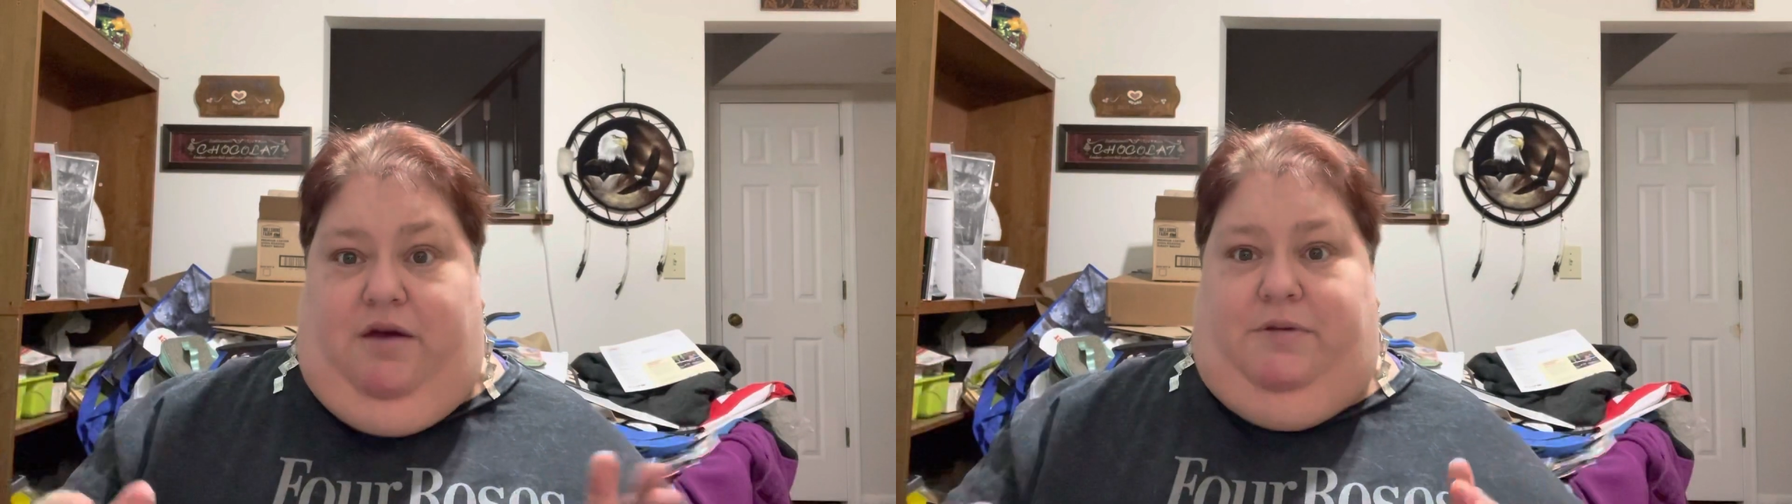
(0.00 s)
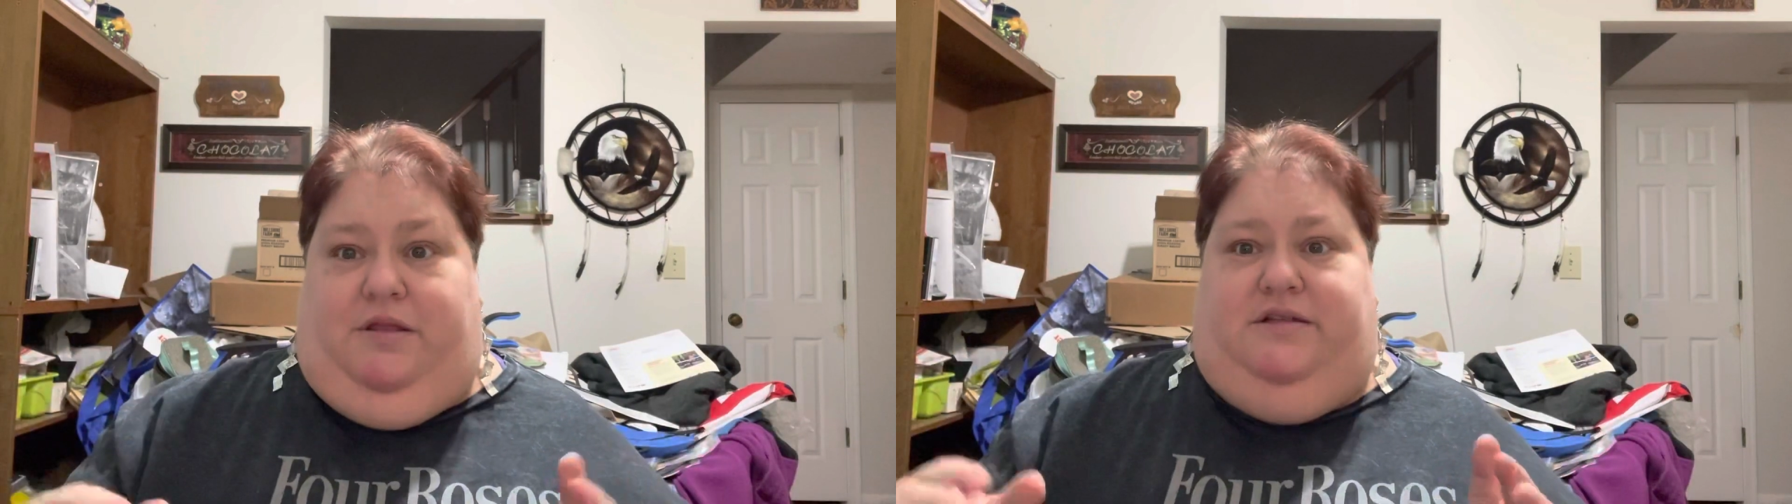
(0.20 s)

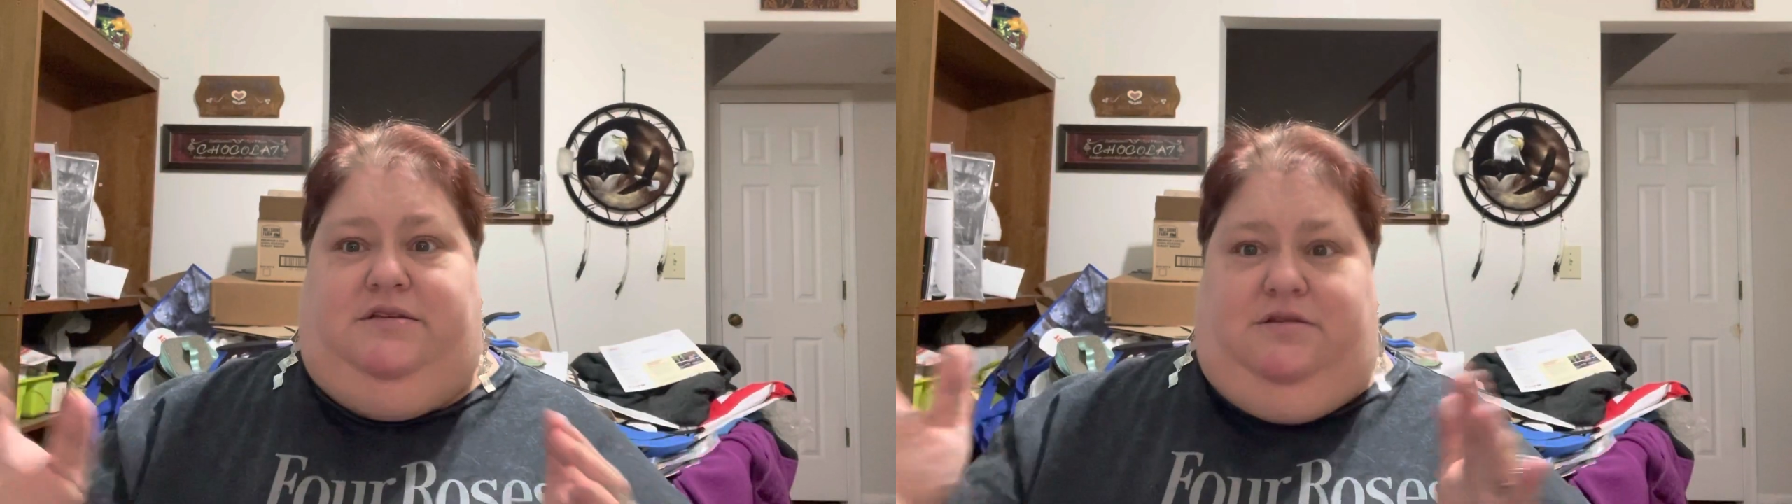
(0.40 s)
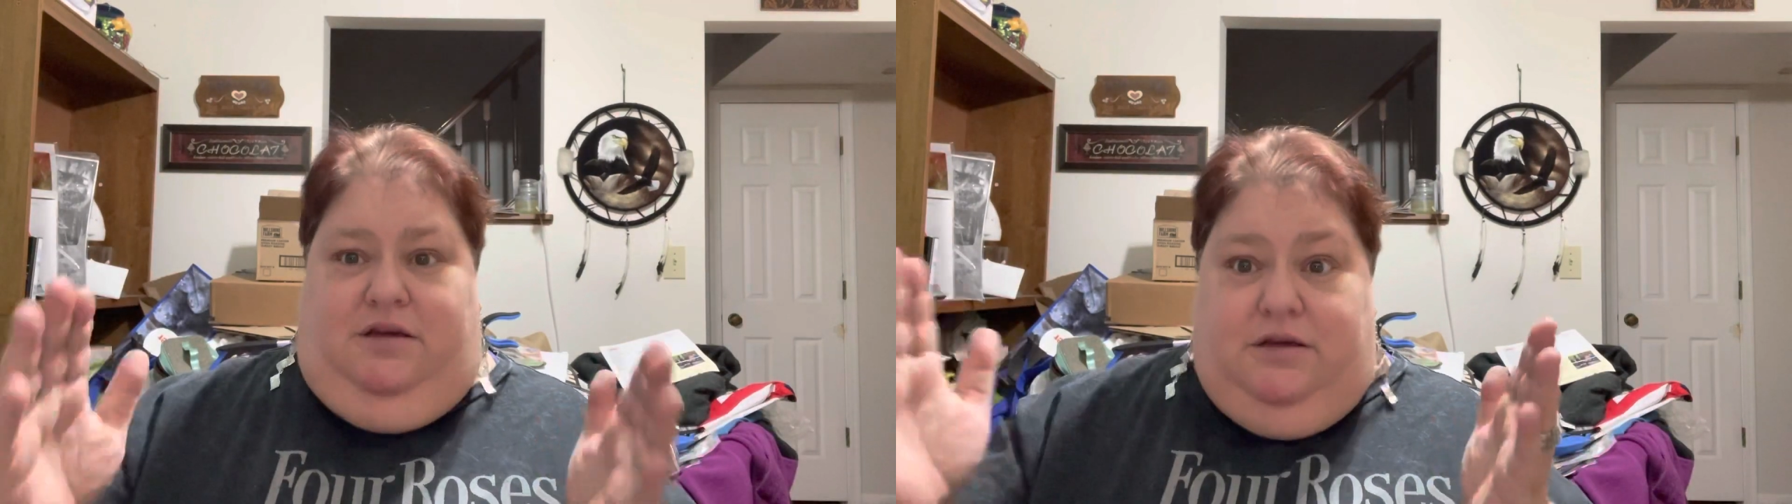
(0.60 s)
I mean,
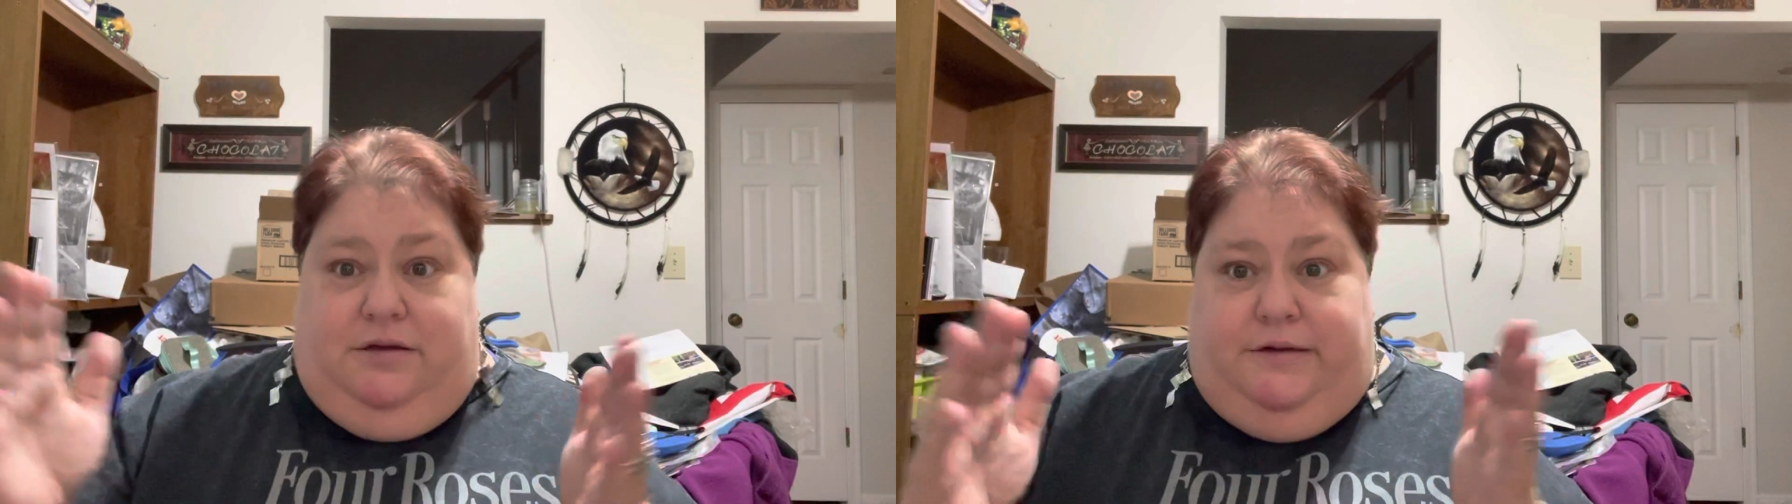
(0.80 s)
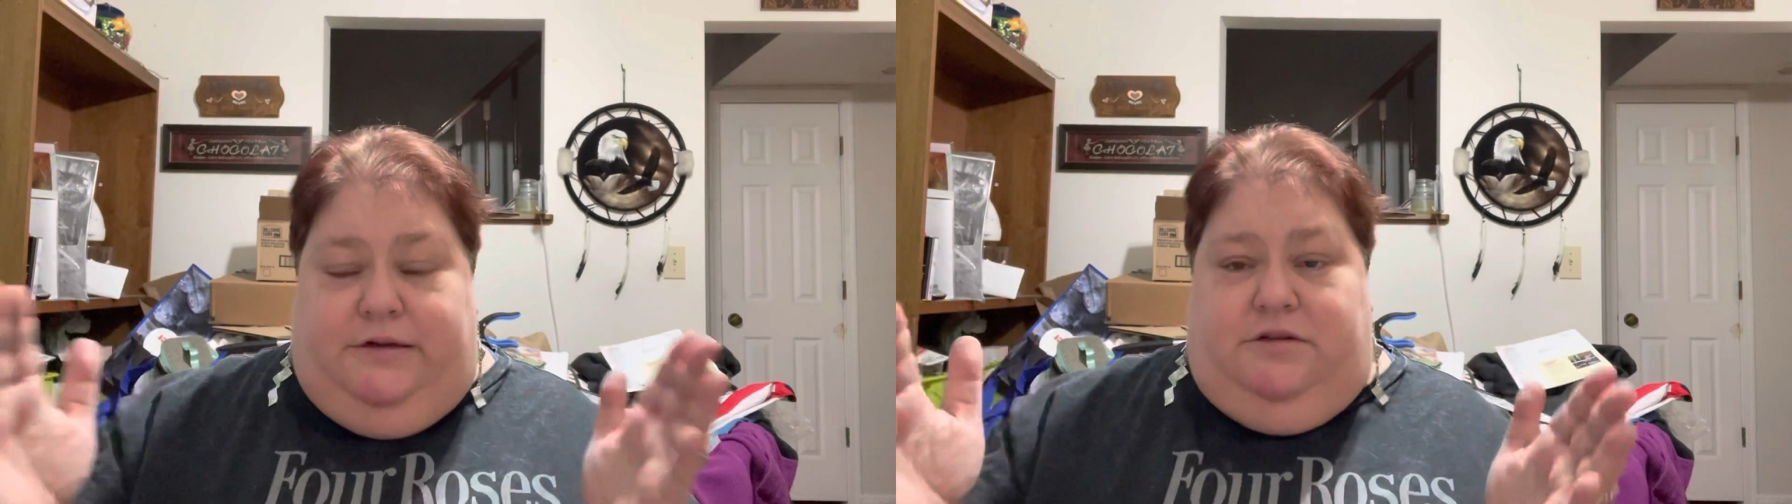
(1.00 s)
it's,
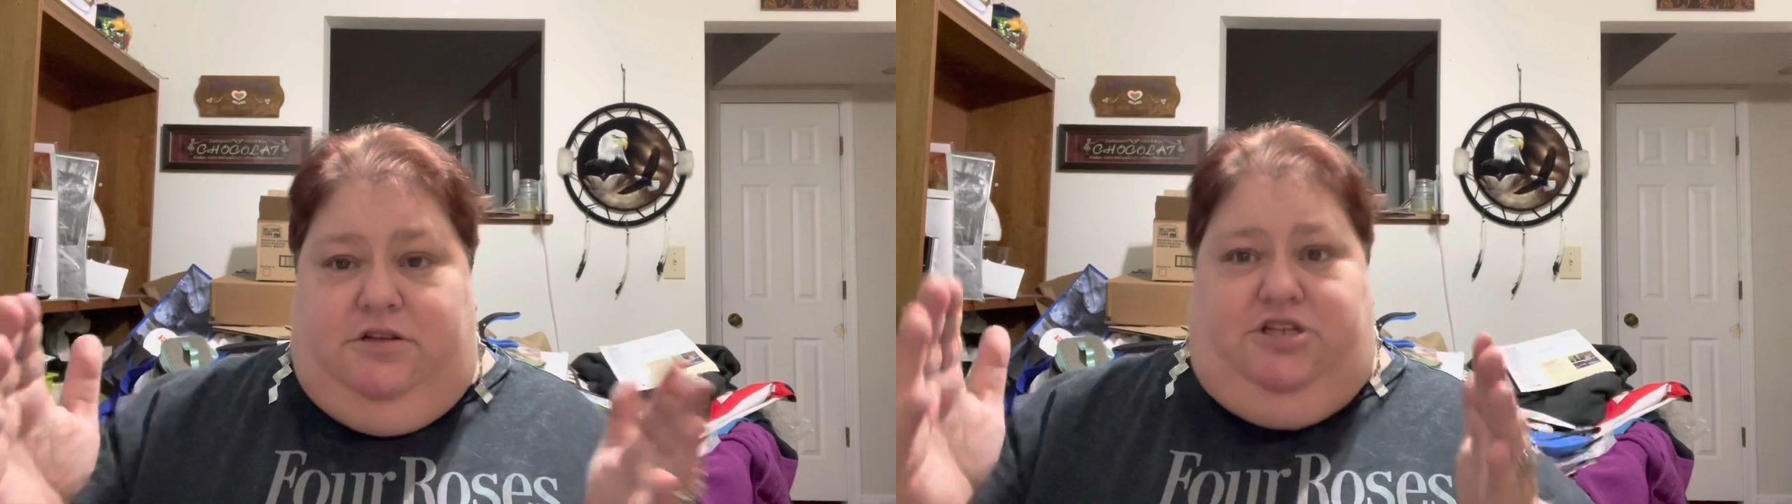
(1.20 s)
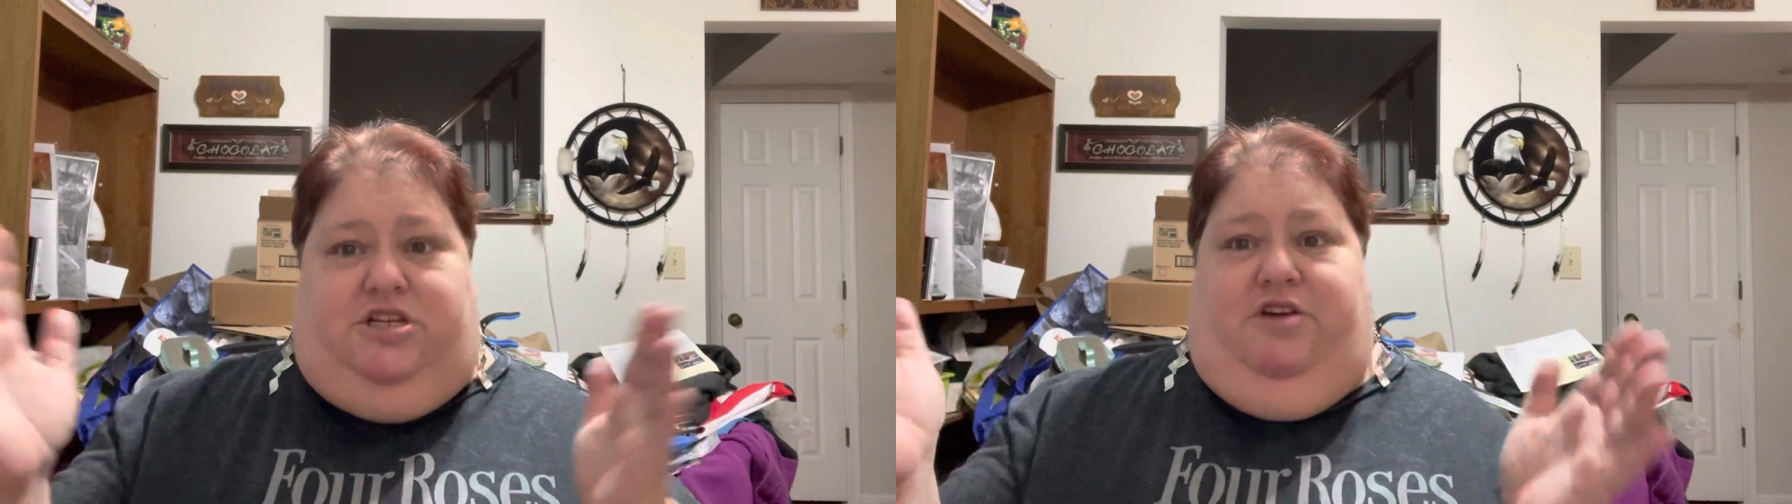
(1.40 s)
just to